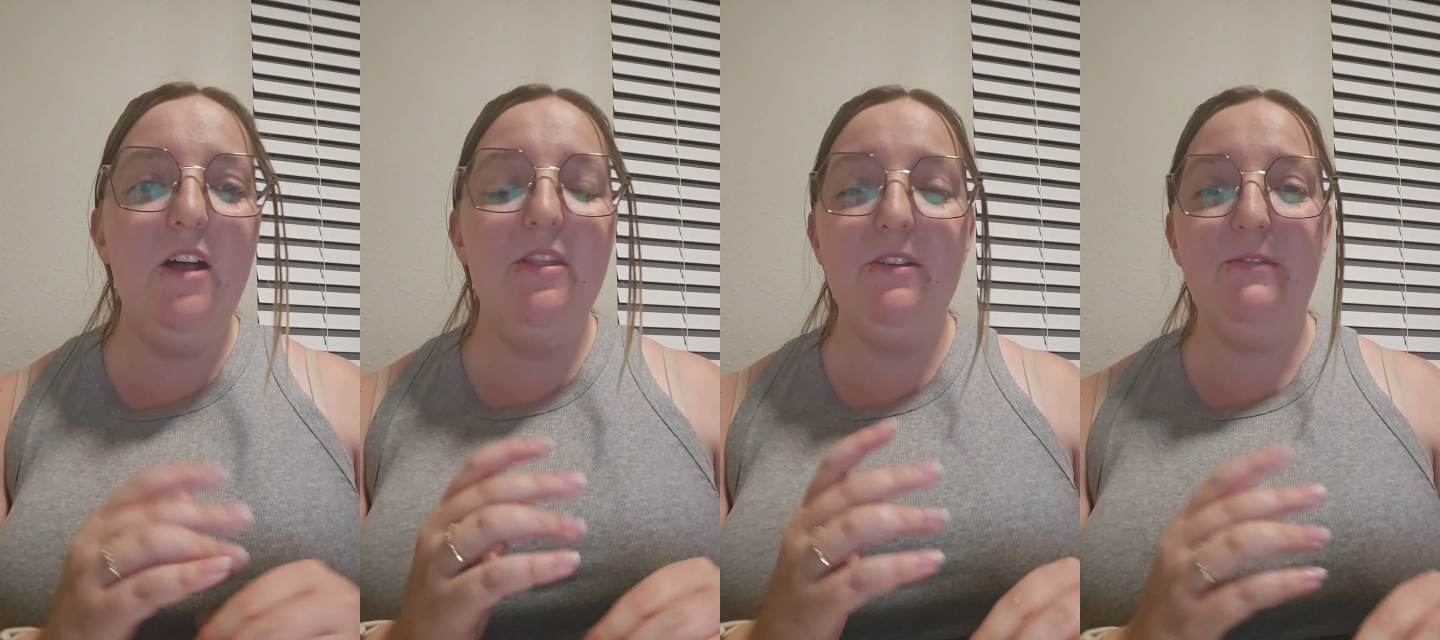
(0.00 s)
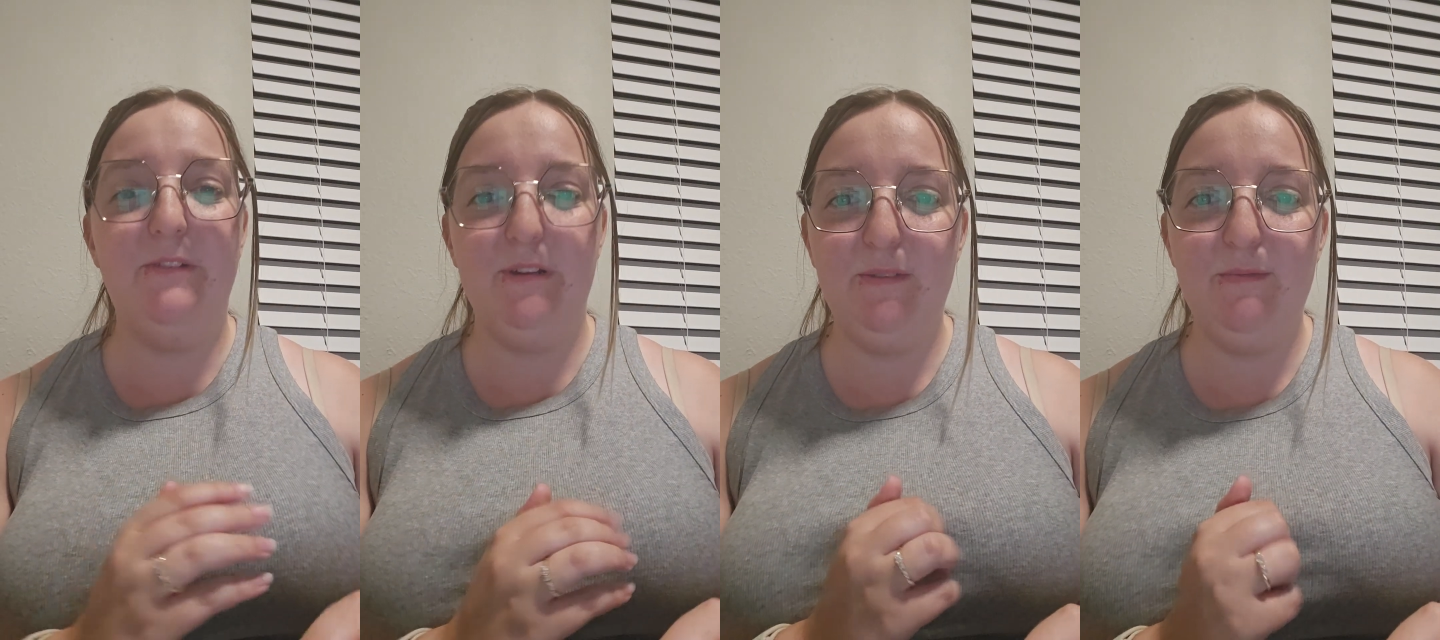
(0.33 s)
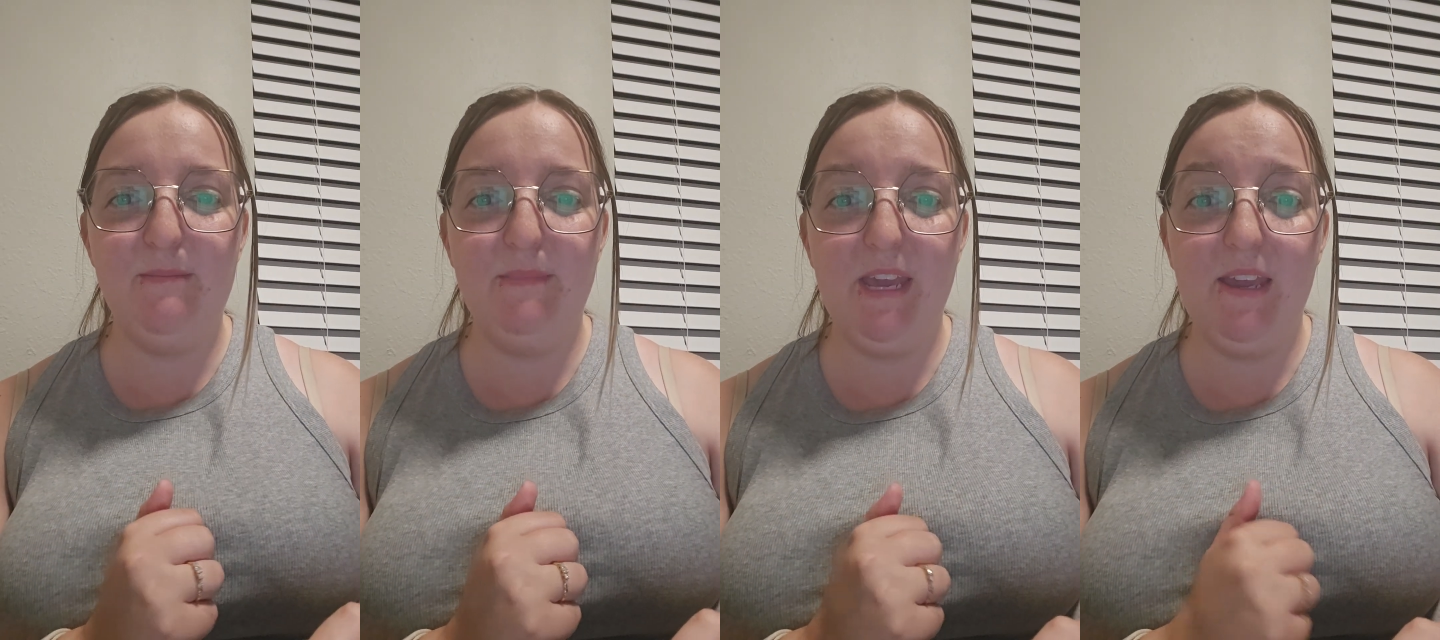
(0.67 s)
The first
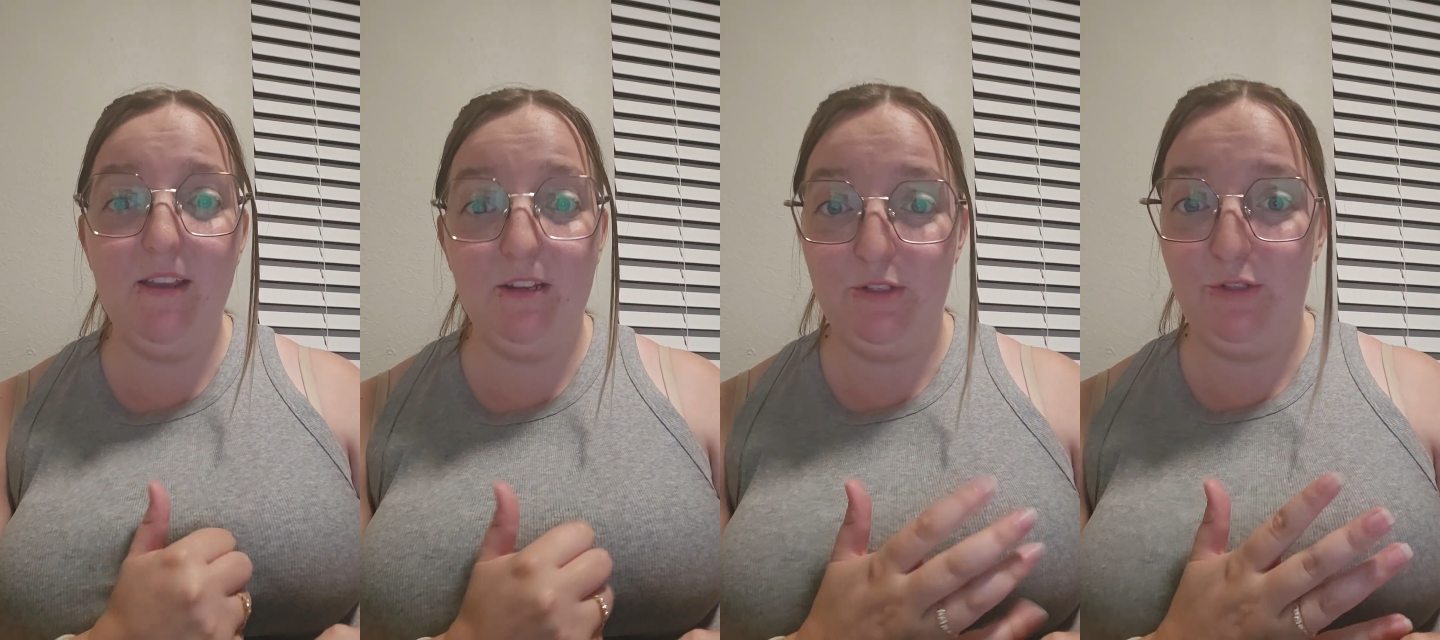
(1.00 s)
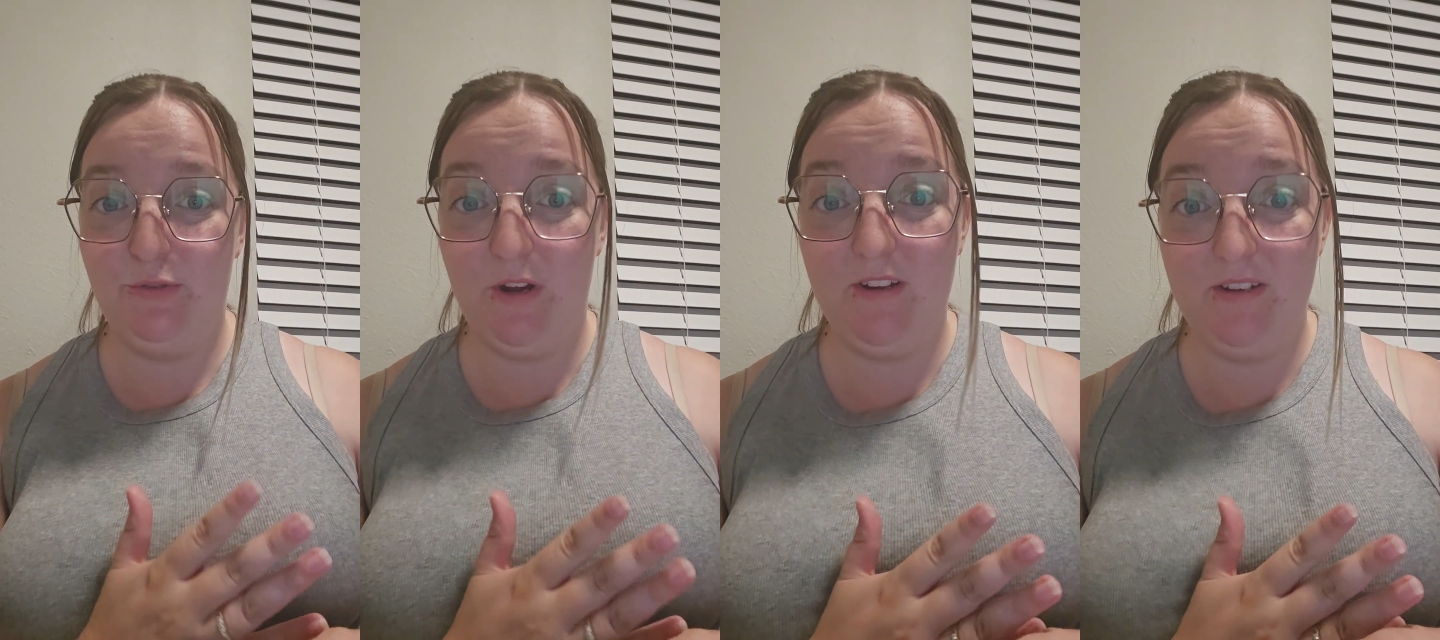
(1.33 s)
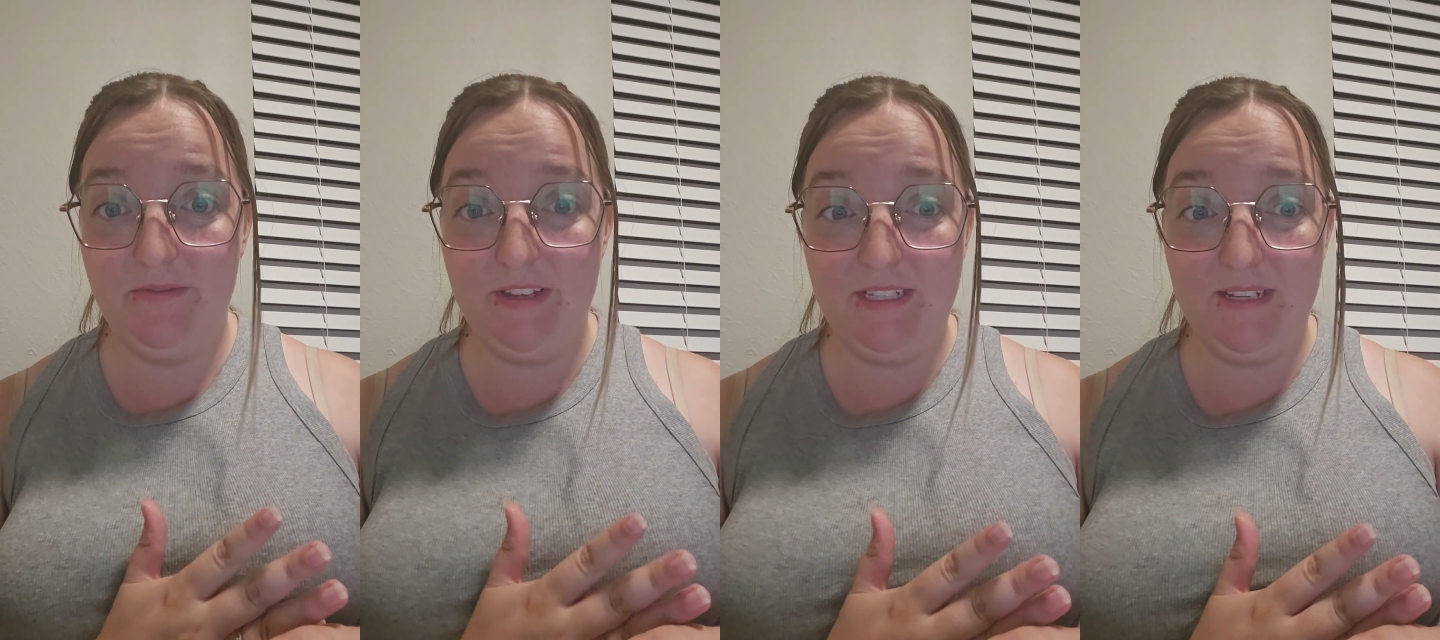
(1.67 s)
one being
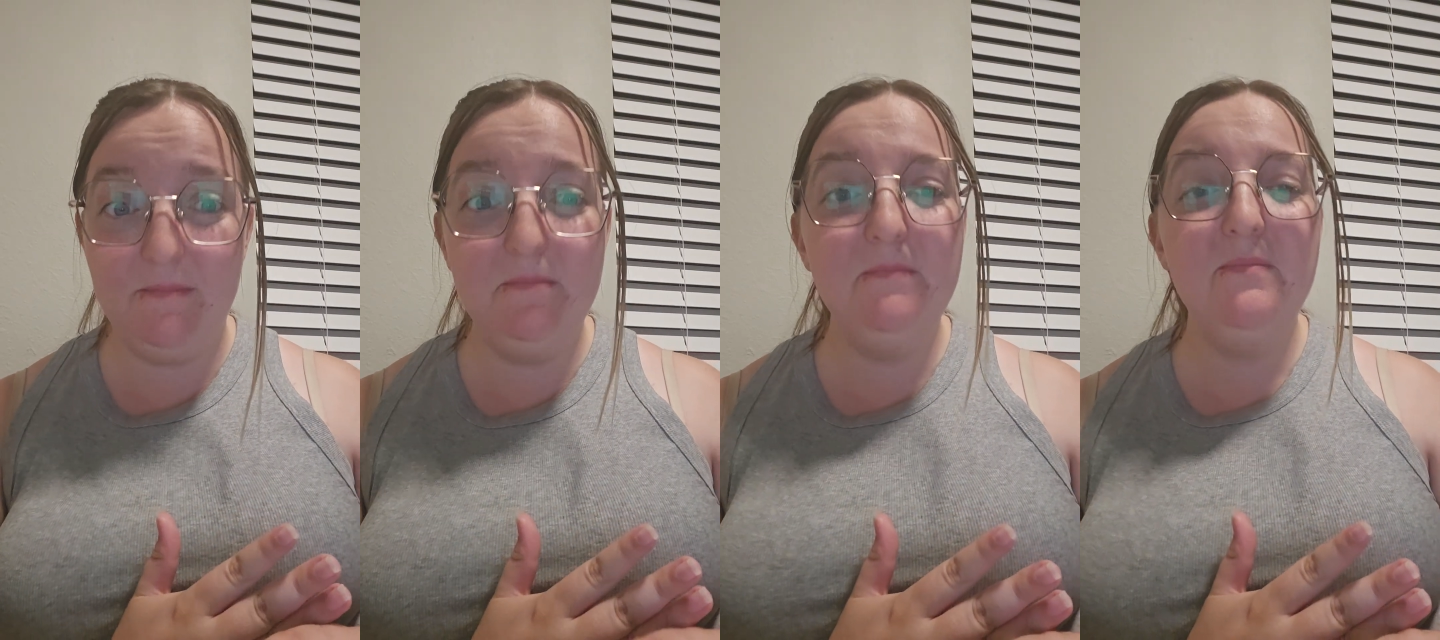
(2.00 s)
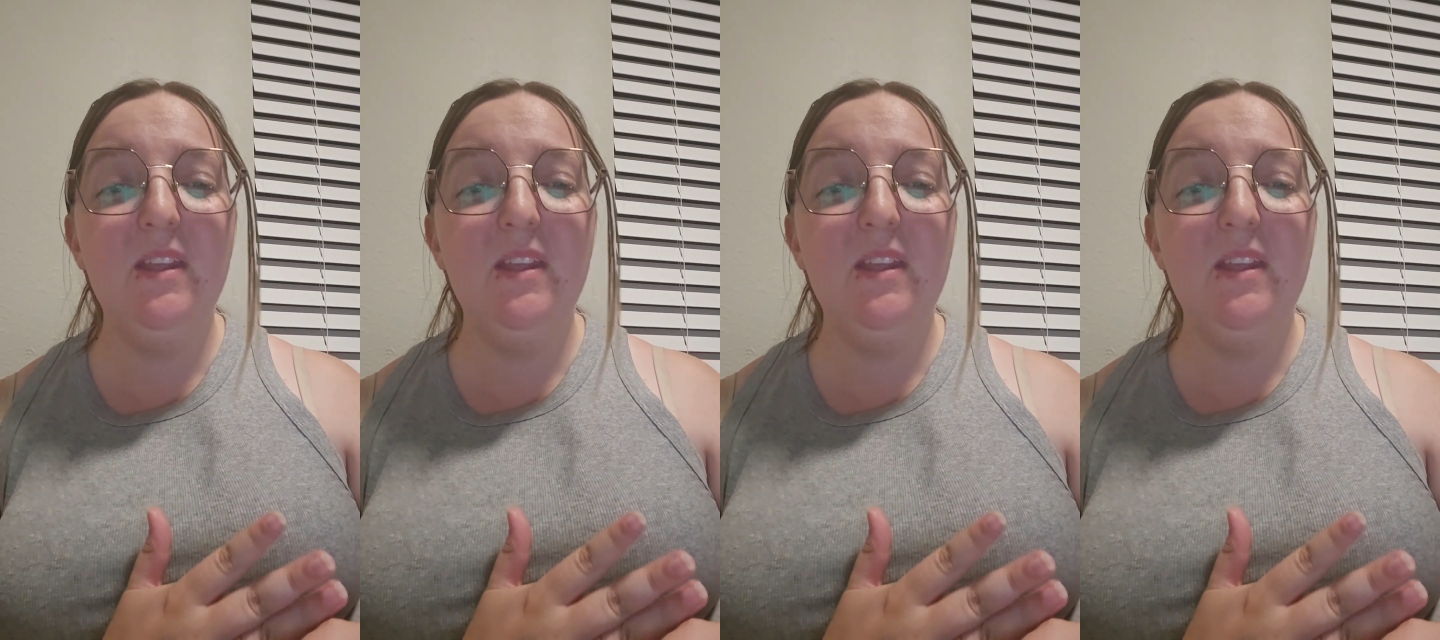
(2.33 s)
constructivism.